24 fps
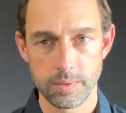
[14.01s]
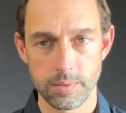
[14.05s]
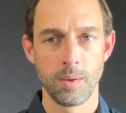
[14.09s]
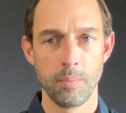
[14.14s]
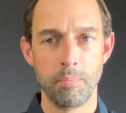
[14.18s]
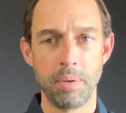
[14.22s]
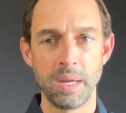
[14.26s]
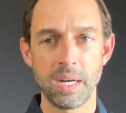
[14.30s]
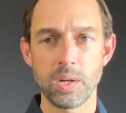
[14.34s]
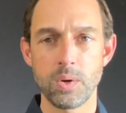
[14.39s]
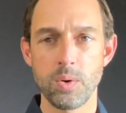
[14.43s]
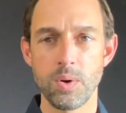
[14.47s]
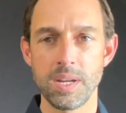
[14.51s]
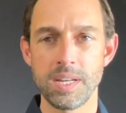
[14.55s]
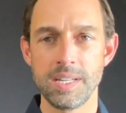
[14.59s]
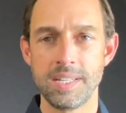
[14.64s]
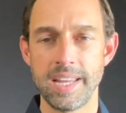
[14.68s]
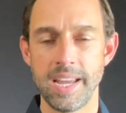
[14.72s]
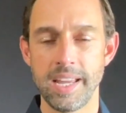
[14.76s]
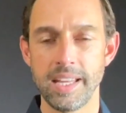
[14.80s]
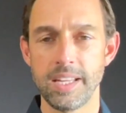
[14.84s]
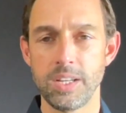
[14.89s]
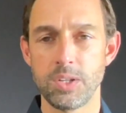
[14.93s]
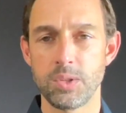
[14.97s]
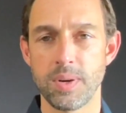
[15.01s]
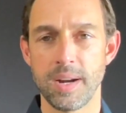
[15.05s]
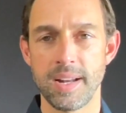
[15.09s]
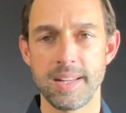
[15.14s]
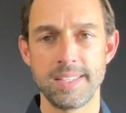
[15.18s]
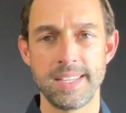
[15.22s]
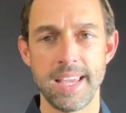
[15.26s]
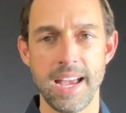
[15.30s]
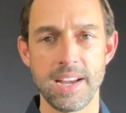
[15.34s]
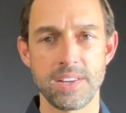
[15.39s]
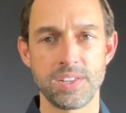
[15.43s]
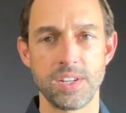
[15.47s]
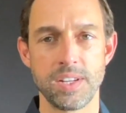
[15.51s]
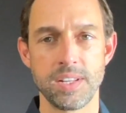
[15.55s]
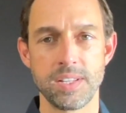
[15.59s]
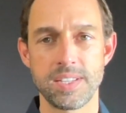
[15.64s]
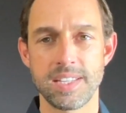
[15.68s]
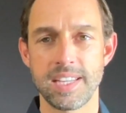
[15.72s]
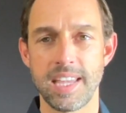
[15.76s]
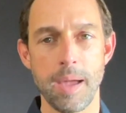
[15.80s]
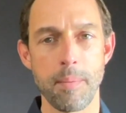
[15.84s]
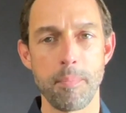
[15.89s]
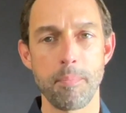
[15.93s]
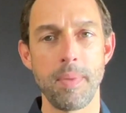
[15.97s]
Bitcoin daily transactions
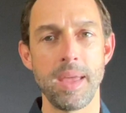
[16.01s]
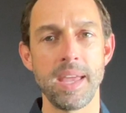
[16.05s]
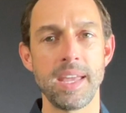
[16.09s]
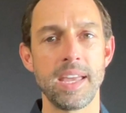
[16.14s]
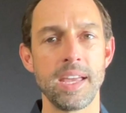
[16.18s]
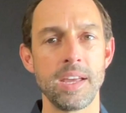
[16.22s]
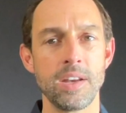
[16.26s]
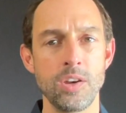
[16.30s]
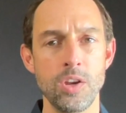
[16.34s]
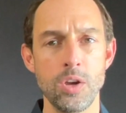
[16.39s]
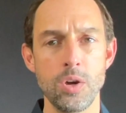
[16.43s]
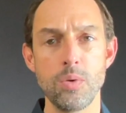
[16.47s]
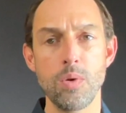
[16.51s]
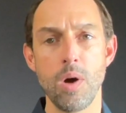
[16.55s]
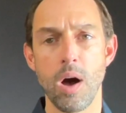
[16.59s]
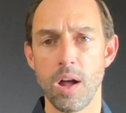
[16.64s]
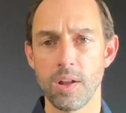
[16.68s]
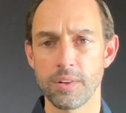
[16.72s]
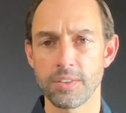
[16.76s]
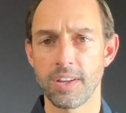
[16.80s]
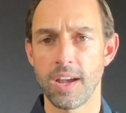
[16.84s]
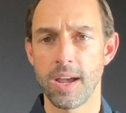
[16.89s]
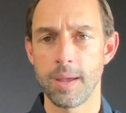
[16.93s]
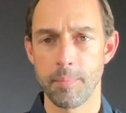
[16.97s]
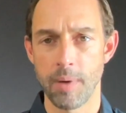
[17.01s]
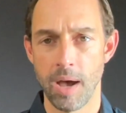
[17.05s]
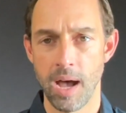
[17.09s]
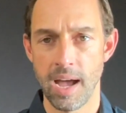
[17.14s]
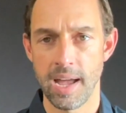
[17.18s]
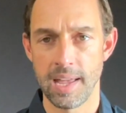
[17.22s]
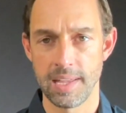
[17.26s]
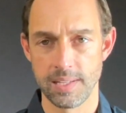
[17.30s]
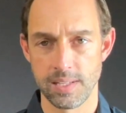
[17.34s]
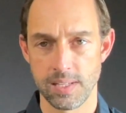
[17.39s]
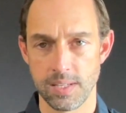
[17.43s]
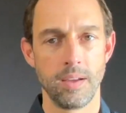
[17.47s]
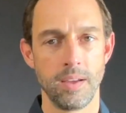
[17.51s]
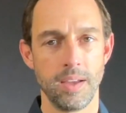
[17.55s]
kept making new all-time highs.